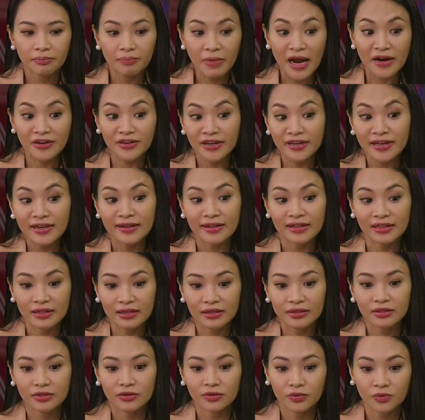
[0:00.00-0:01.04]
parallel
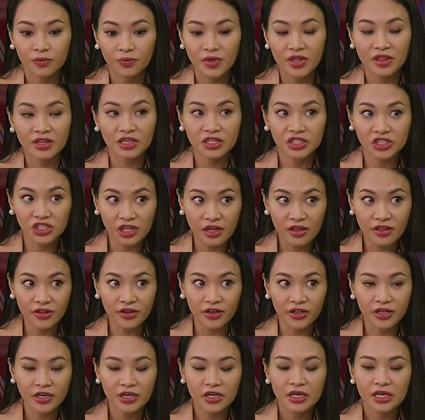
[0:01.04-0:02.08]
with each
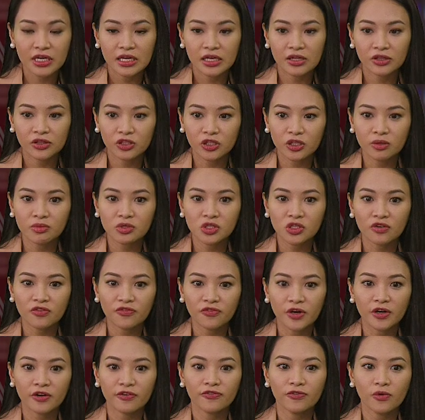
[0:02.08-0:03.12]
other in terms
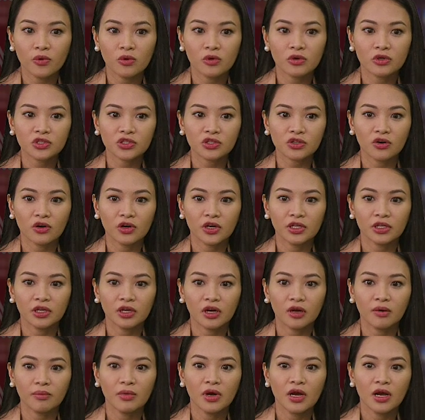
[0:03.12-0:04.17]
of our focus
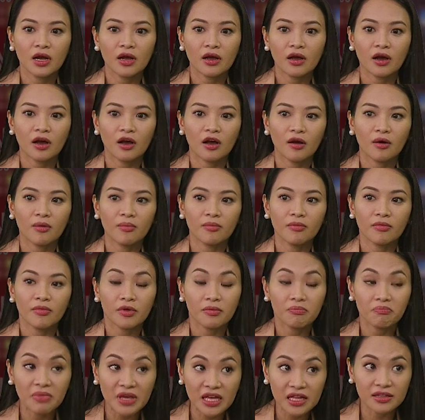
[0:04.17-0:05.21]
on
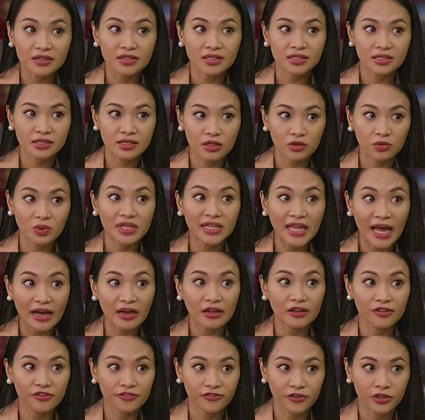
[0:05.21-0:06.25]
bills that we
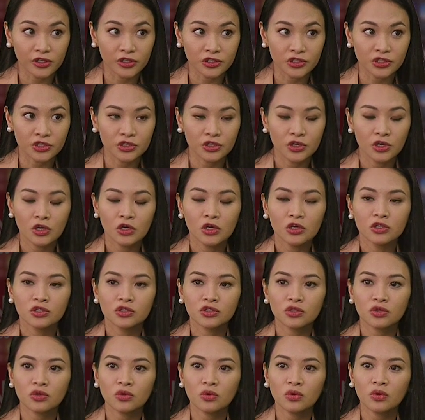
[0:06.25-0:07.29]
tackle first.
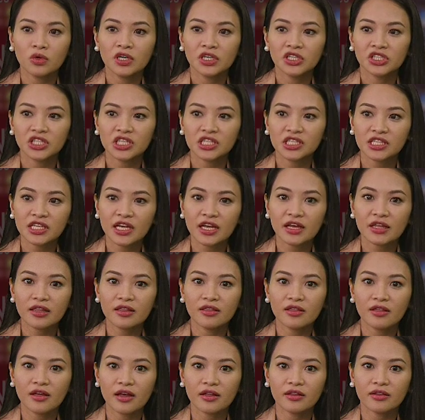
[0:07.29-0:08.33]
So she
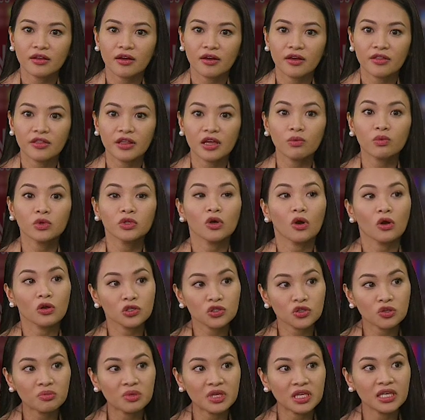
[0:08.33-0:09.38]
said that they would
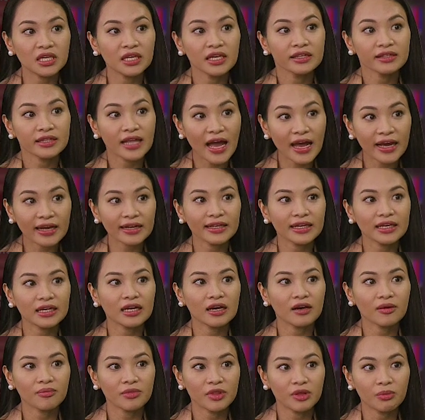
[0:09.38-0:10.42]
also be tackling
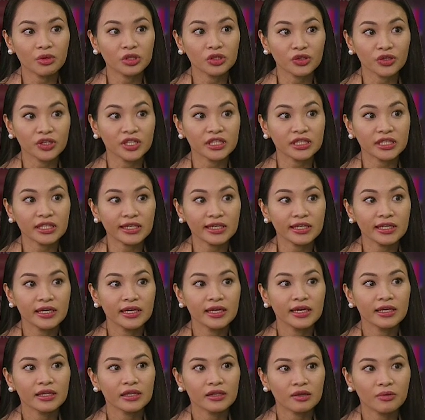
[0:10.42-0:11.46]

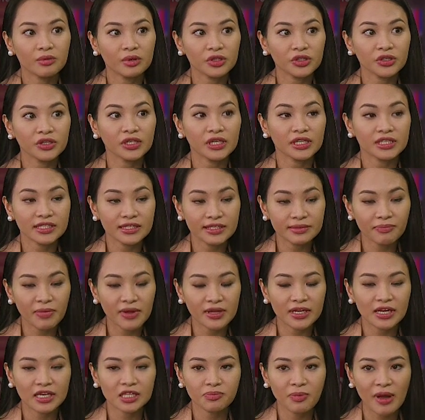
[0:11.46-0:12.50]
the
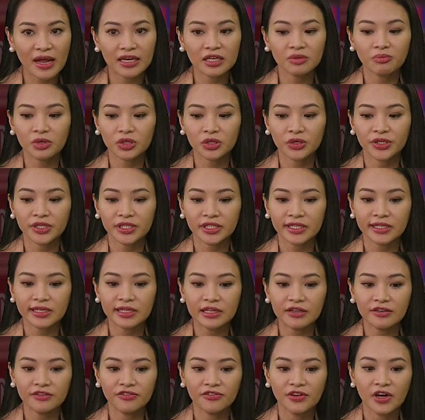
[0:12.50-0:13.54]
expanded maternity
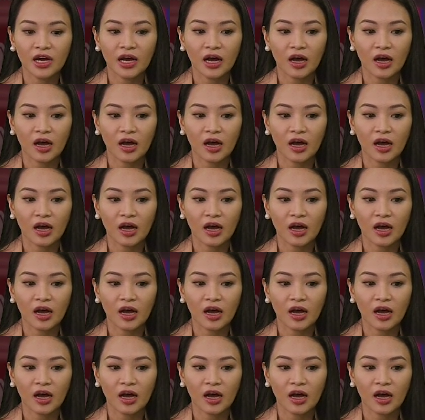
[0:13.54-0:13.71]
leave